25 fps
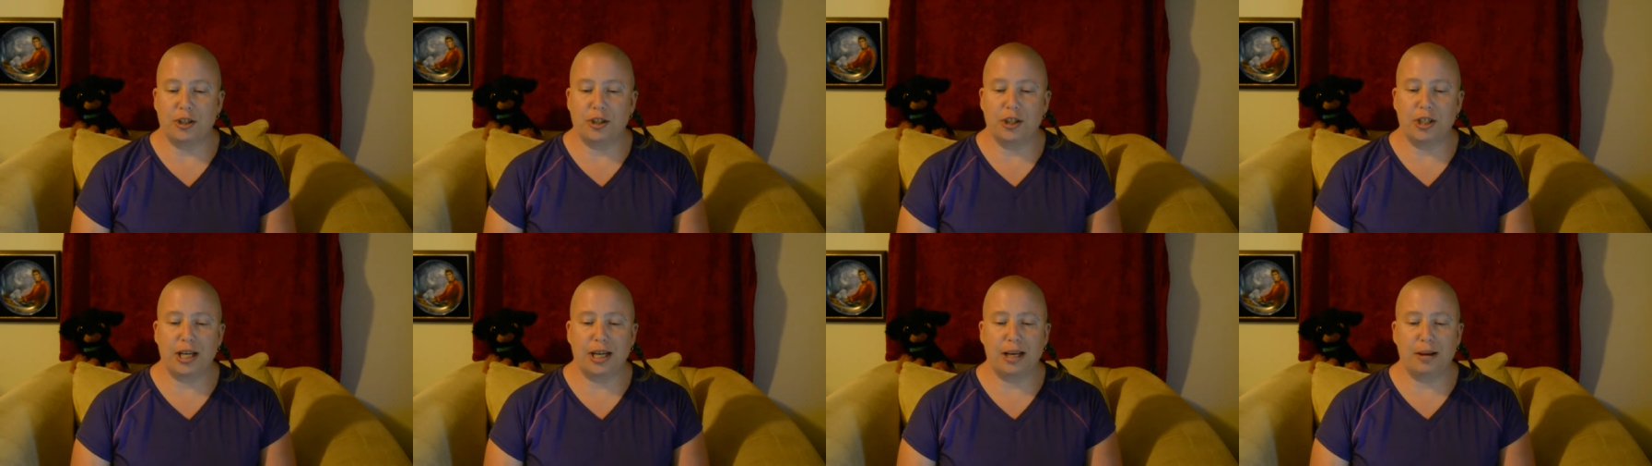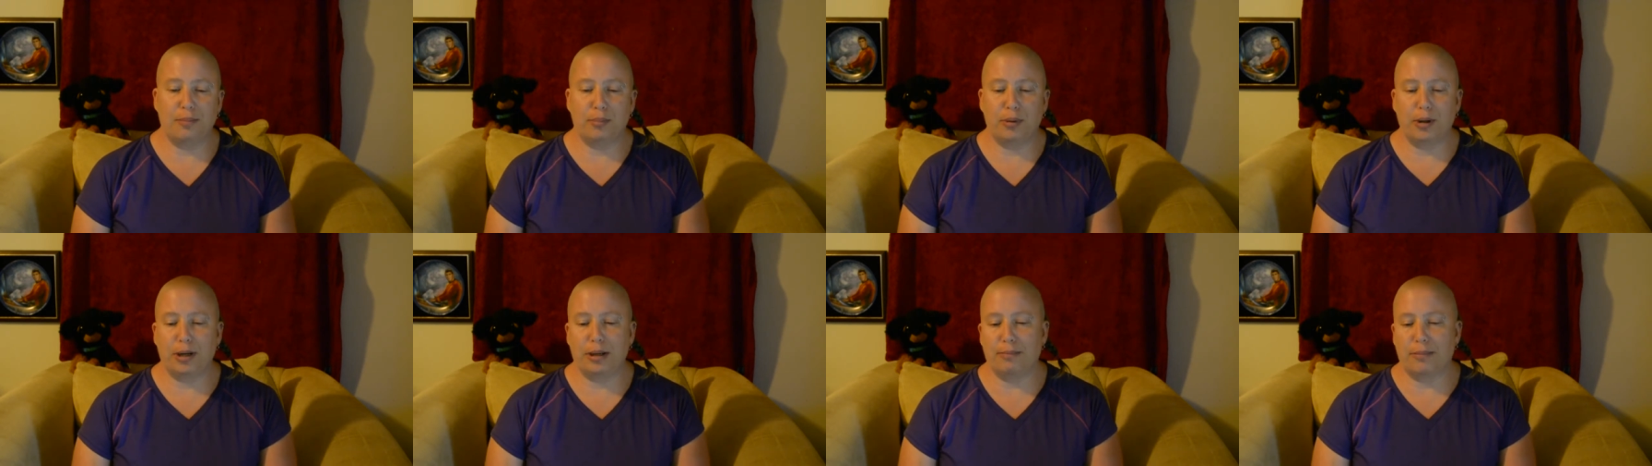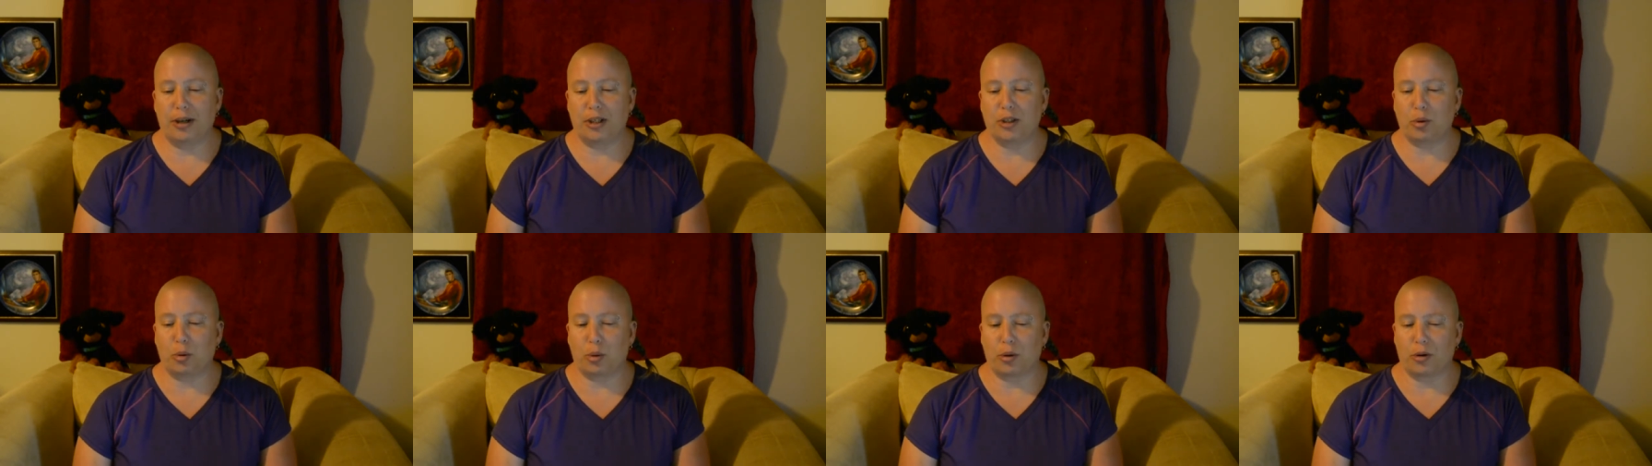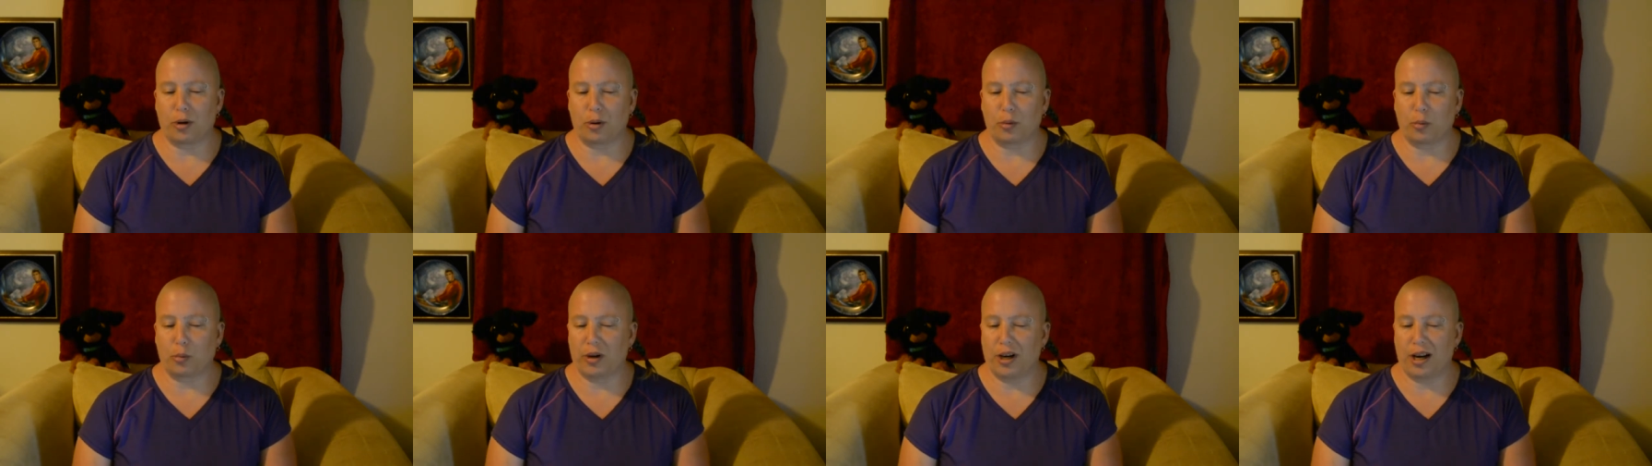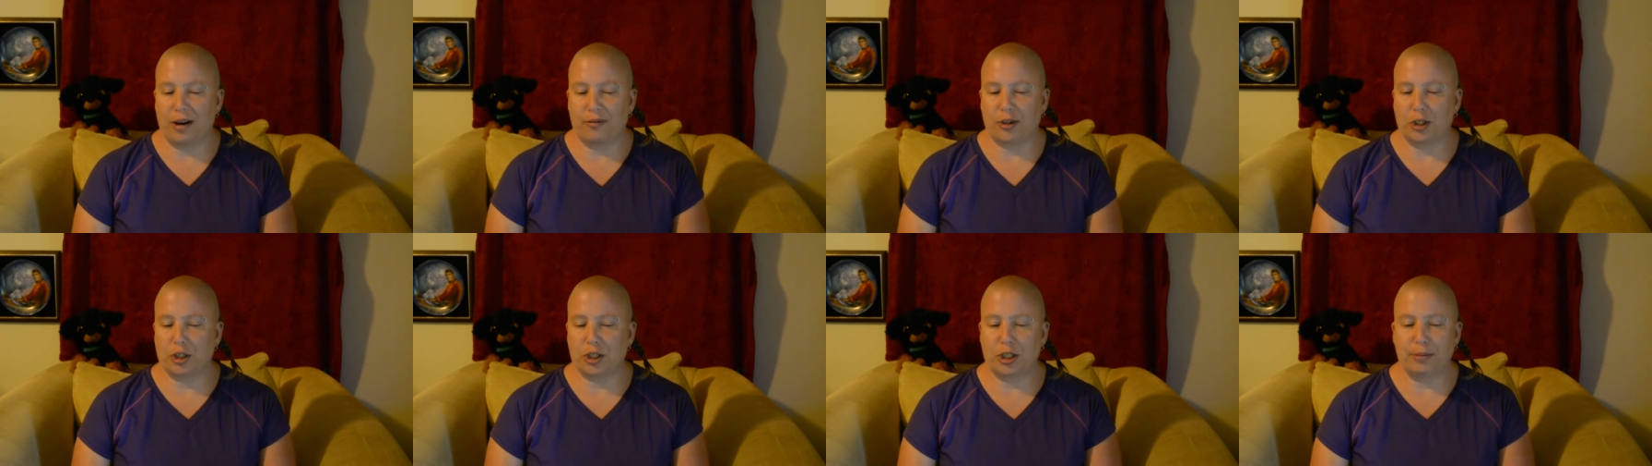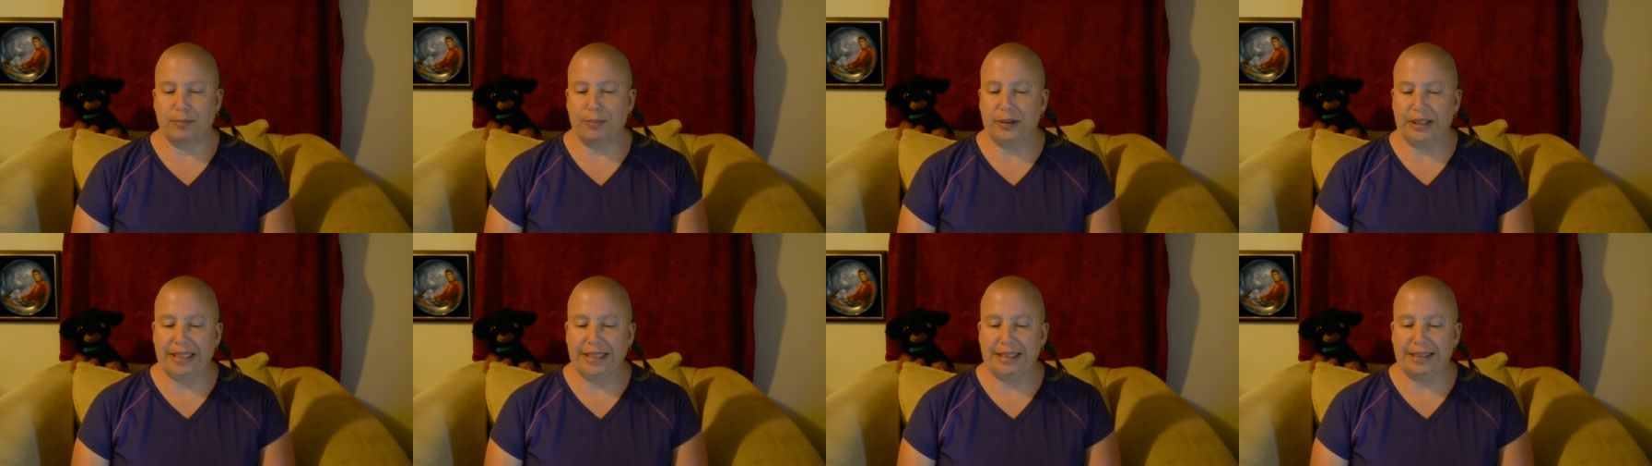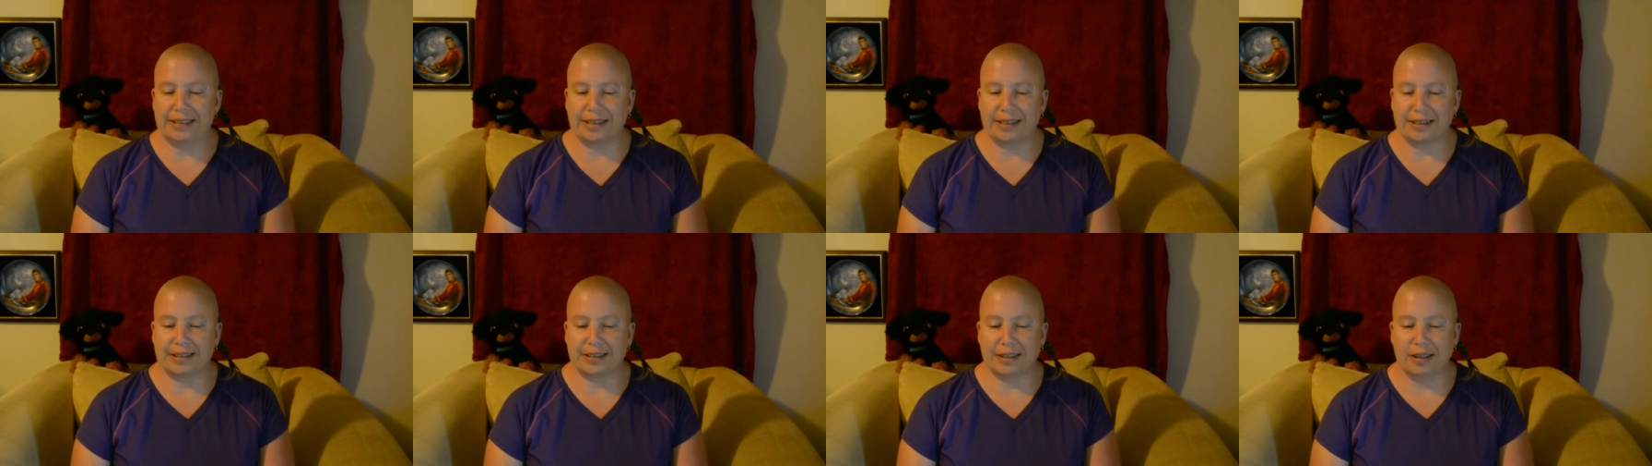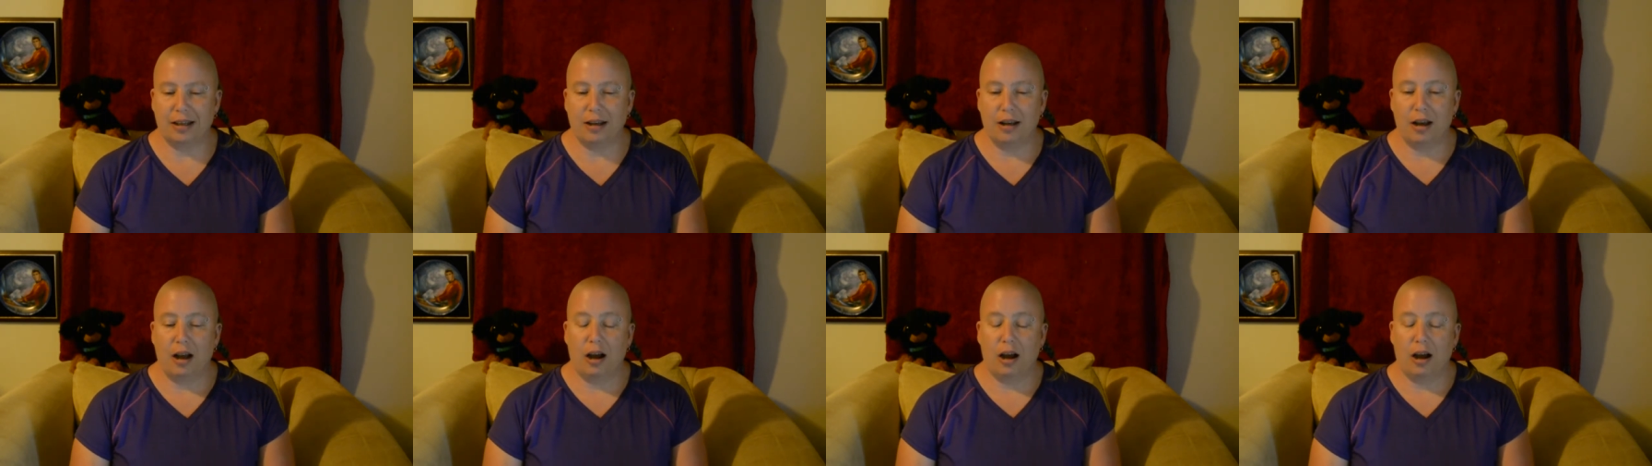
she can pretty much order whatever she pleases,